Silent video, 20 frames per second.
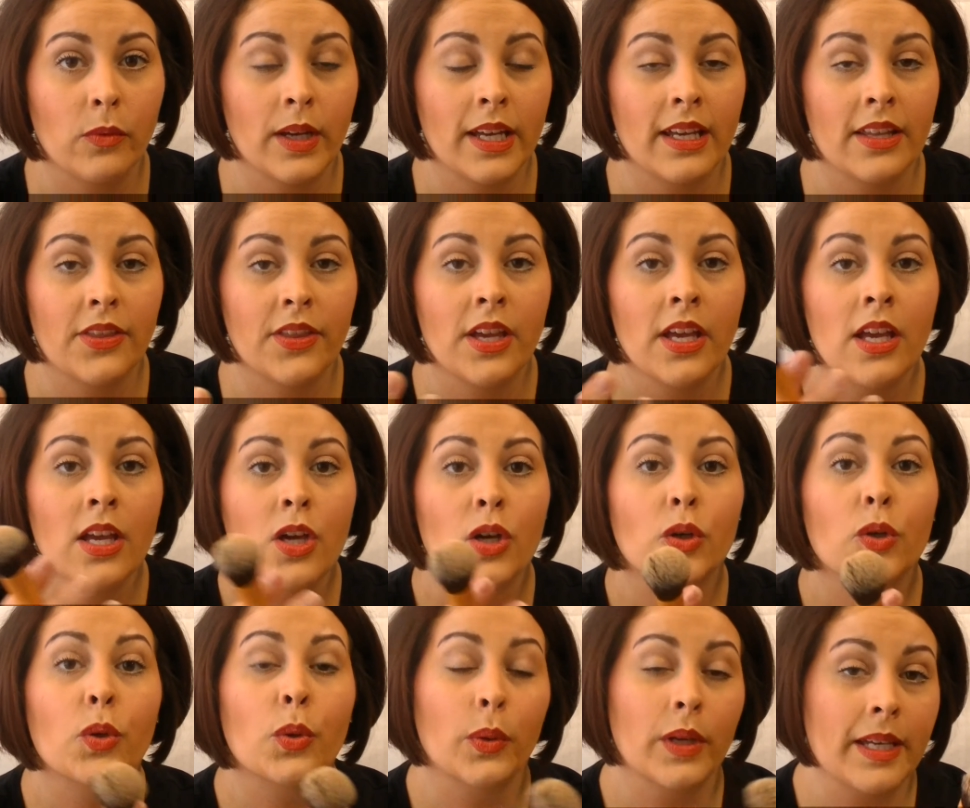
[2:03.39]
with
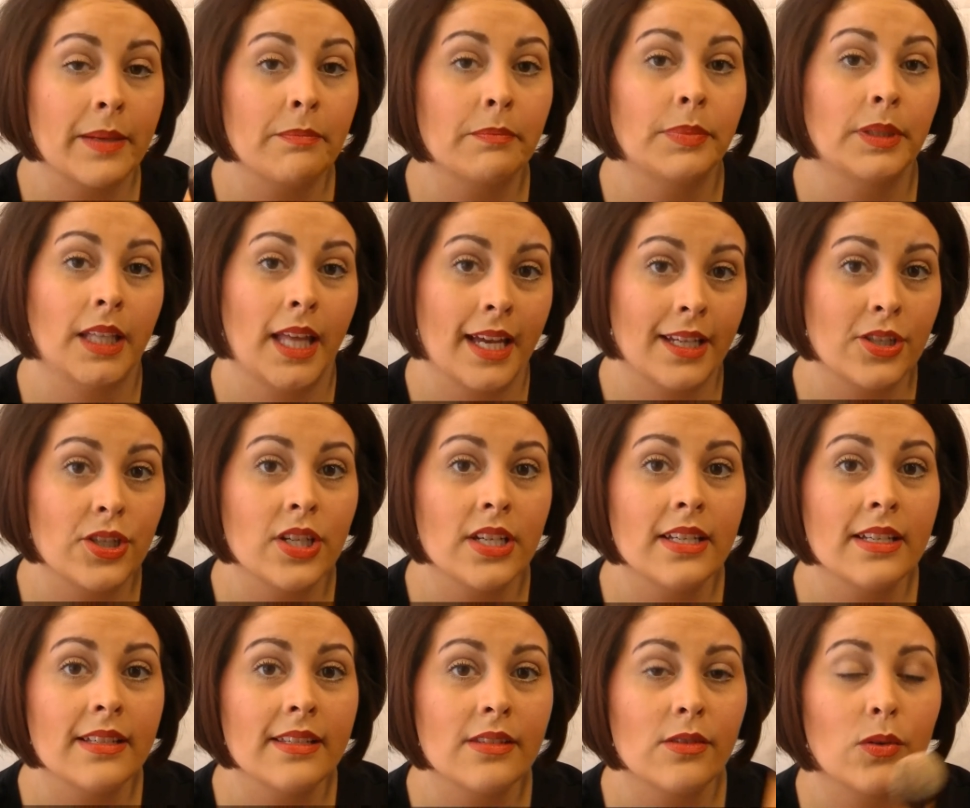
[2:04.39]
cream
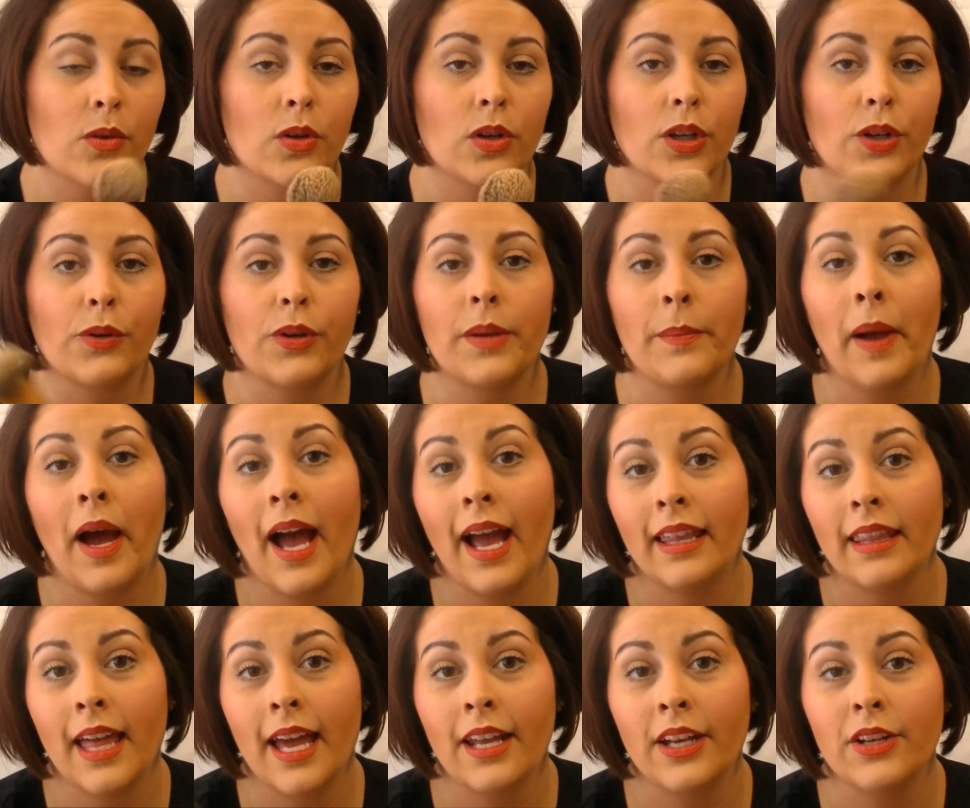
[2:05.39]
blushes or cream
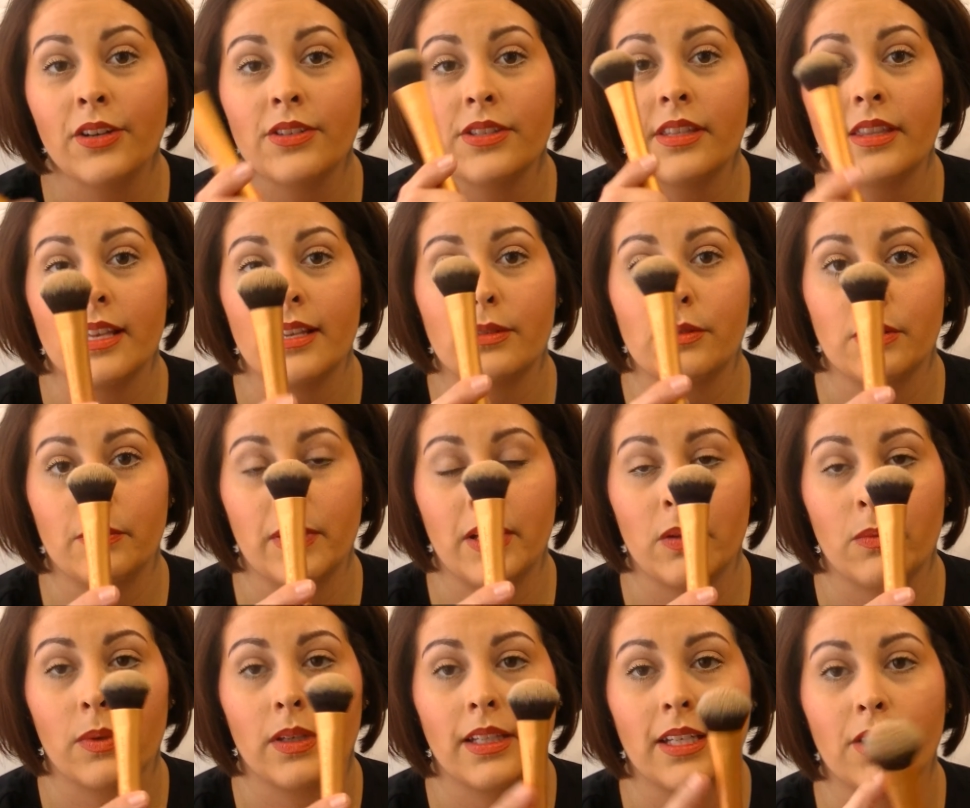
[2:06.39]
highlighters, this would be
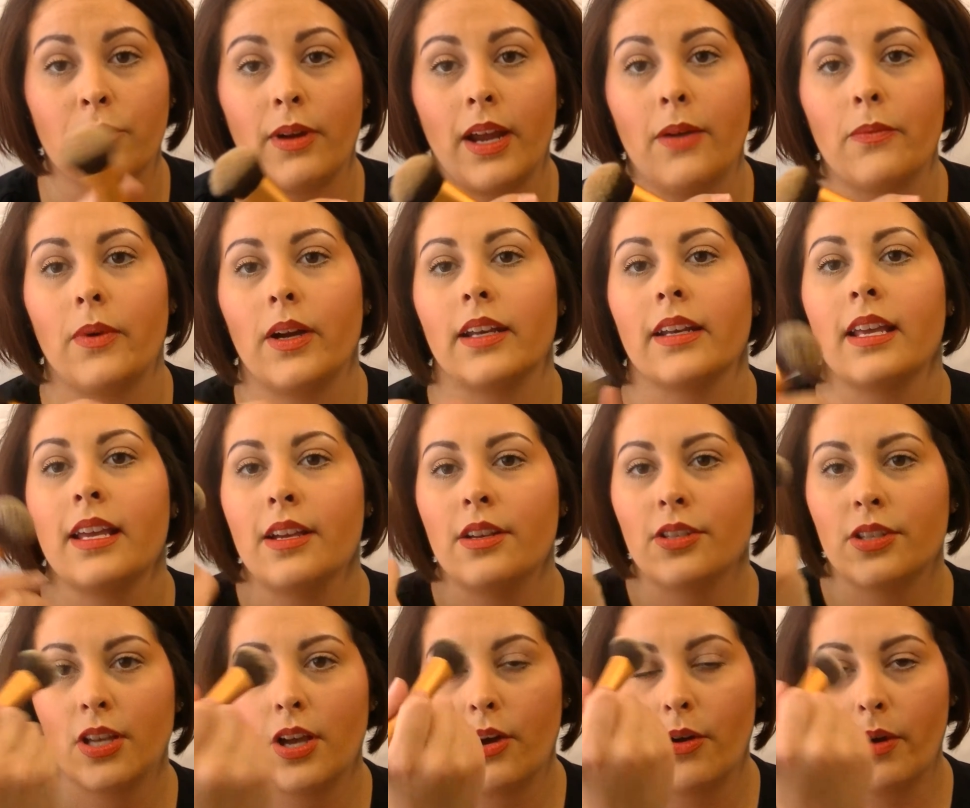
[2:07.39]
a really great one.
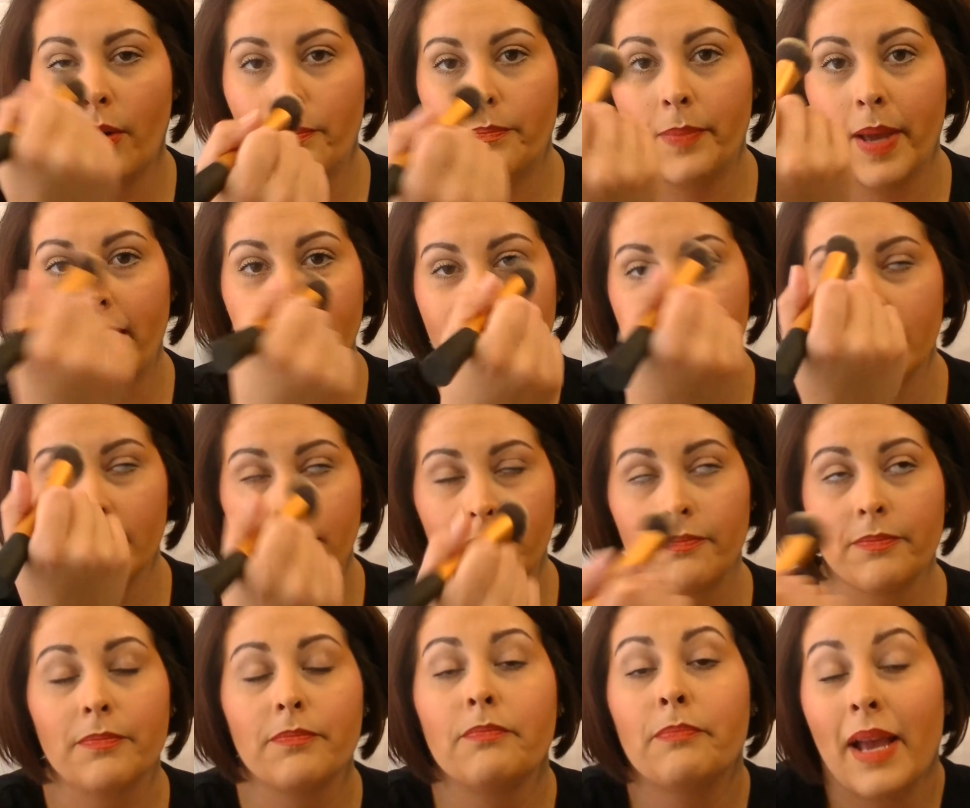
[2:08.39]
So
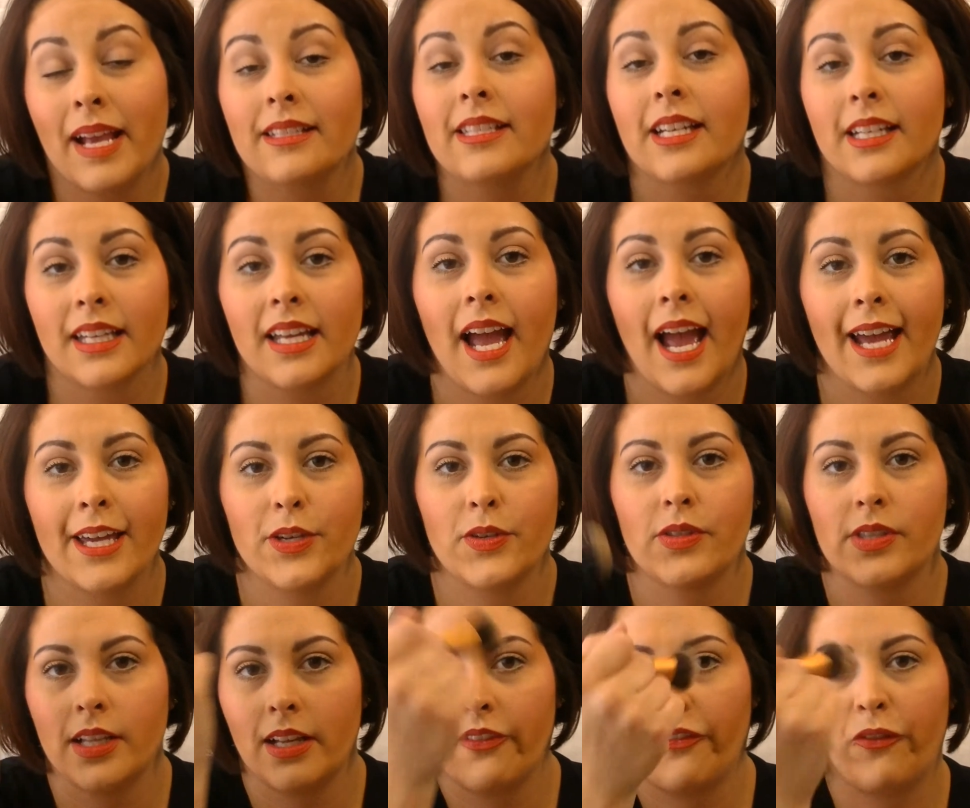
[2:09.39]
basically I
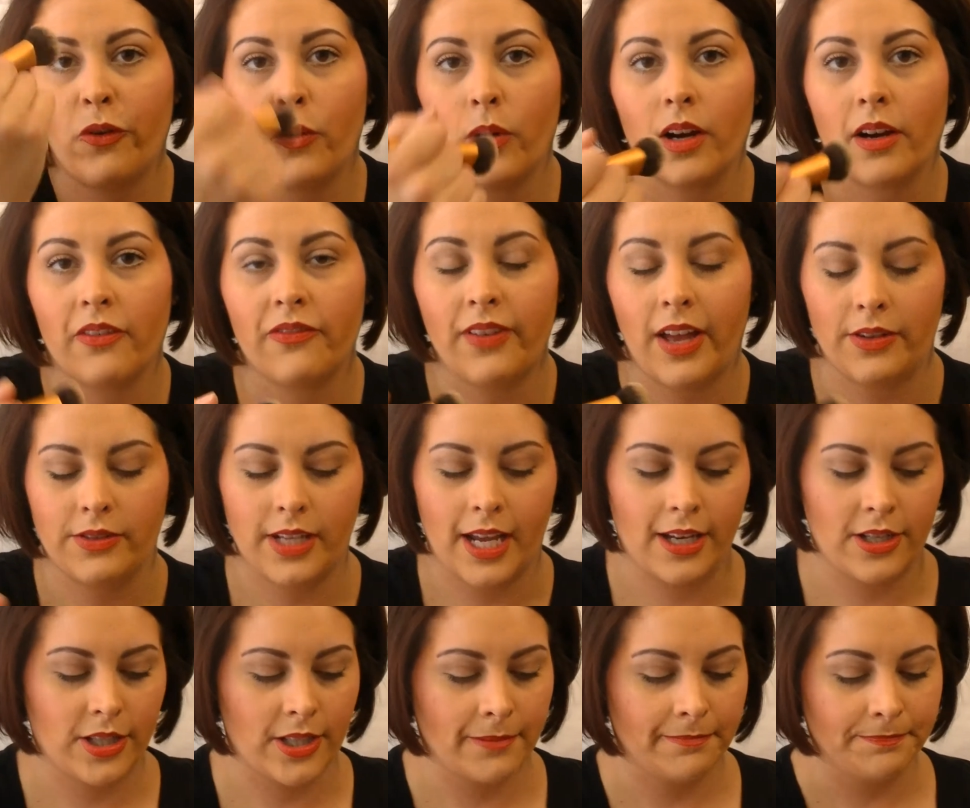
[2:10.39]
use it for
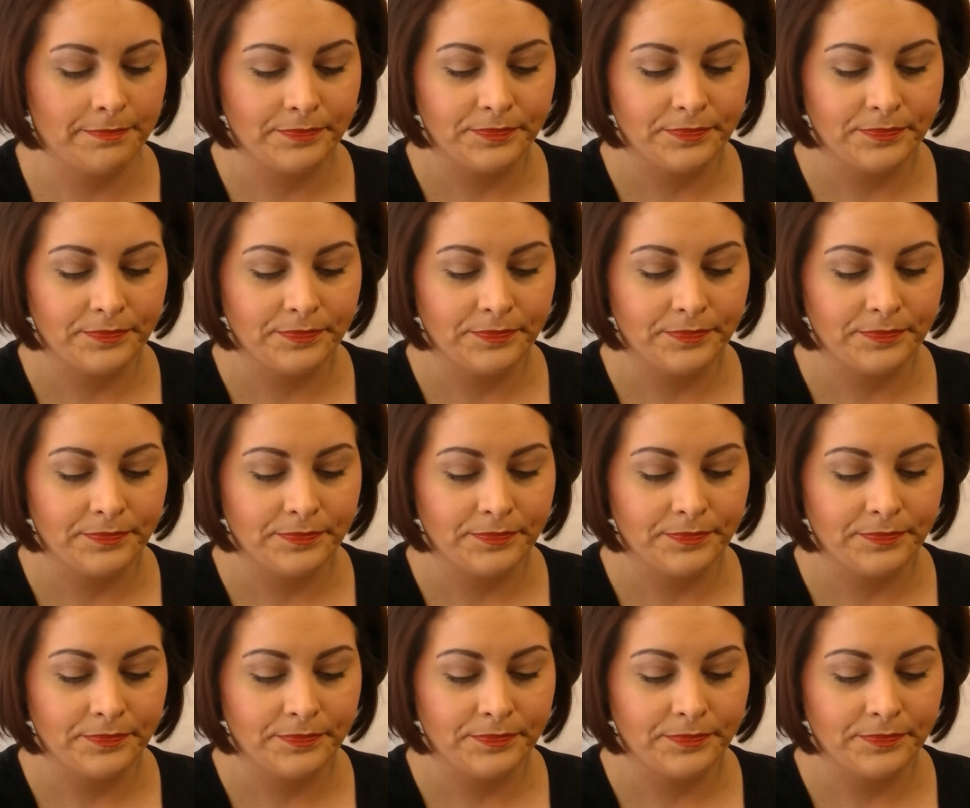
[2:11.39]
foundation.